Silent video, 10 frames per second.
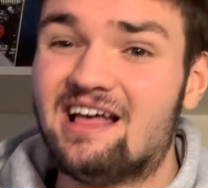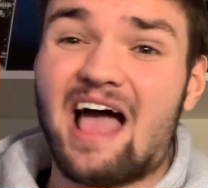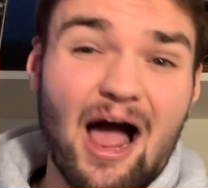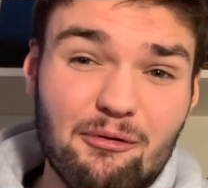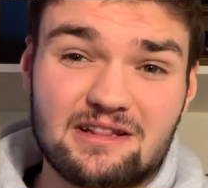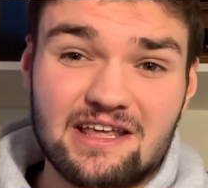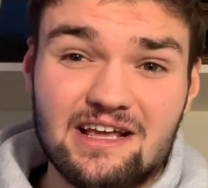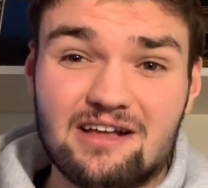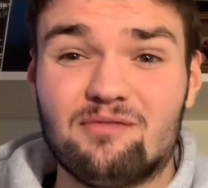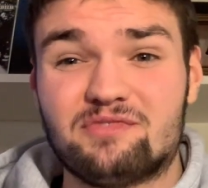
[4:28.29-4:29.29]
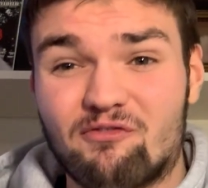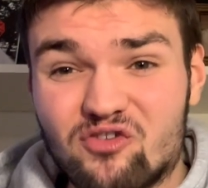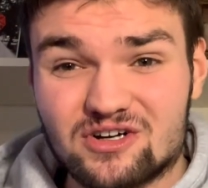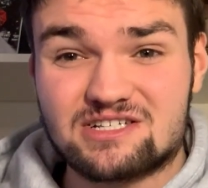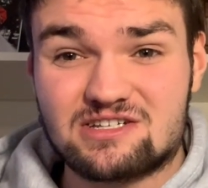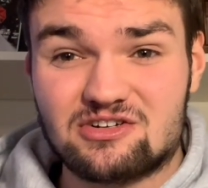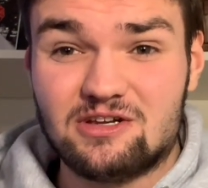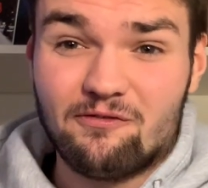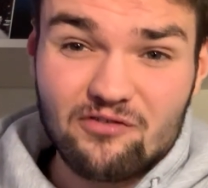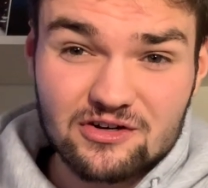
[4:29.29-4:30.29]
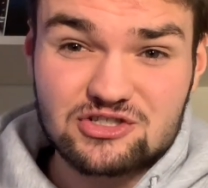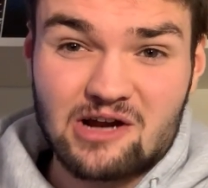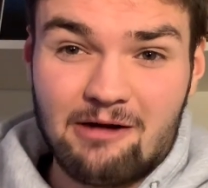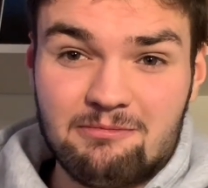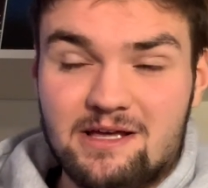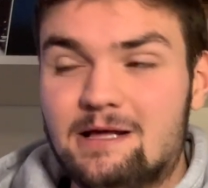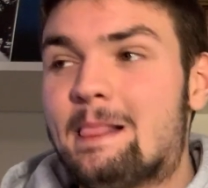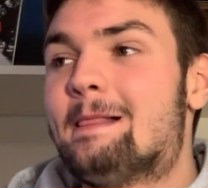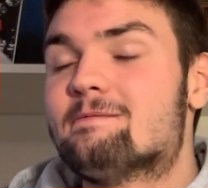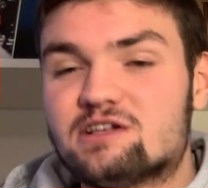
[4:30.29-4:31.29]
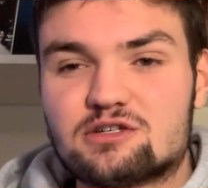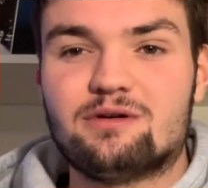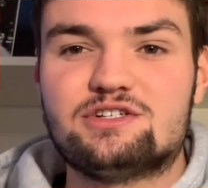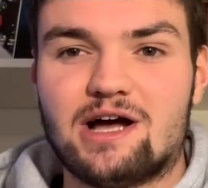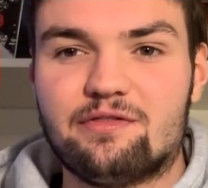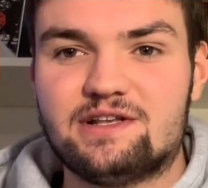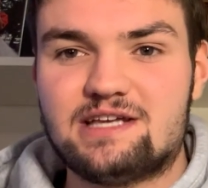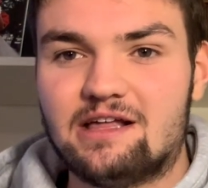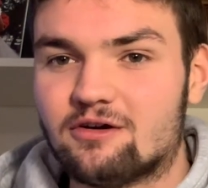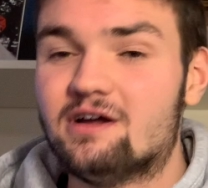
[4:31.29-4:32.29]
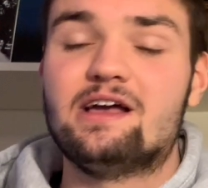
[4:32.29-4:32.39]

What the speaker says: I would think your first try would be, let's go to Jonathan Taylor.